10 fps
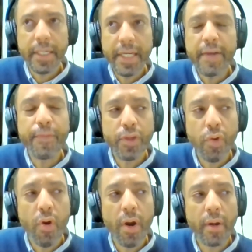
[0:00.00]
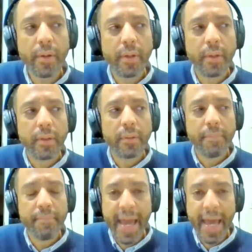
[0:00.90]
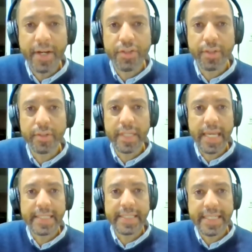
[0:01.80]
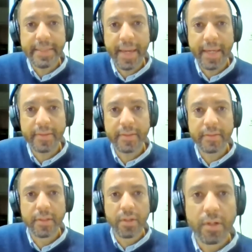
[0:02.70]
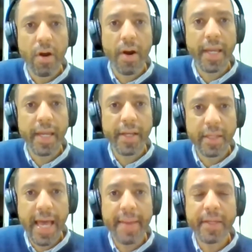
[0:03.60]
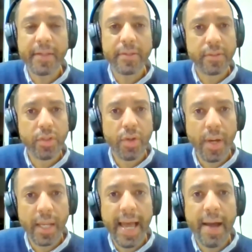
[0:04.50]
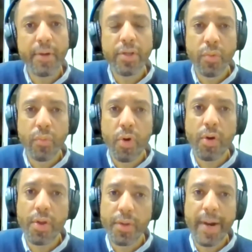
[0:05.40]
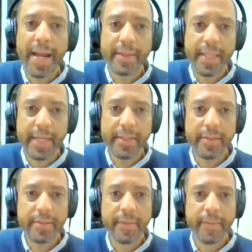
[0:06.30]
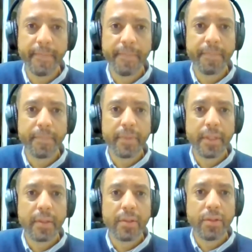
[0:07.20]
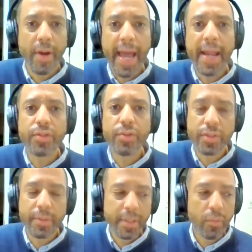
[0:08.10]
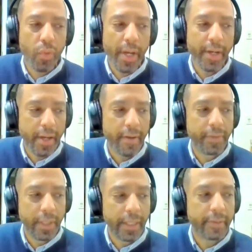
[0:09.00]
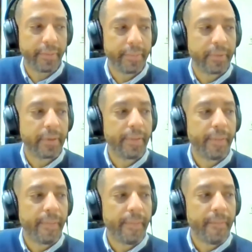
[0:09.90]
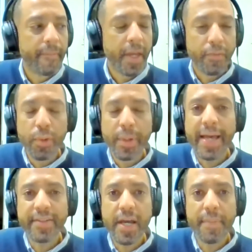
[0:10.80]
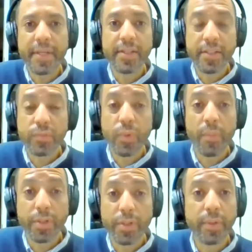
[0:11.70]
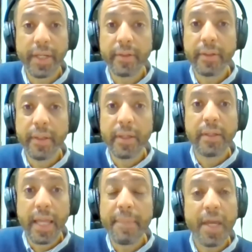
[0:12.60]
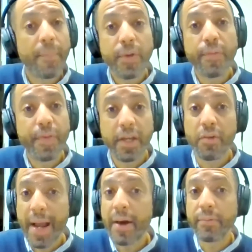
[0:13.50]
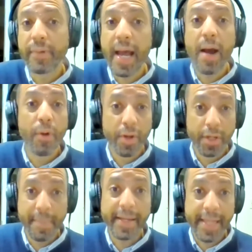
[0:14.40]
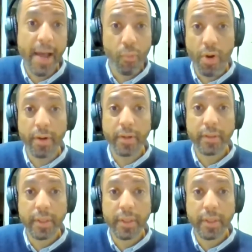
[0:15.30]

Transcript: if your managers and teammates are in alignment, allowing you to work on the right things. Your attitude should be one of, look, if you guys tell me this is what we're doing, let me help you figure out how we're going to make that work.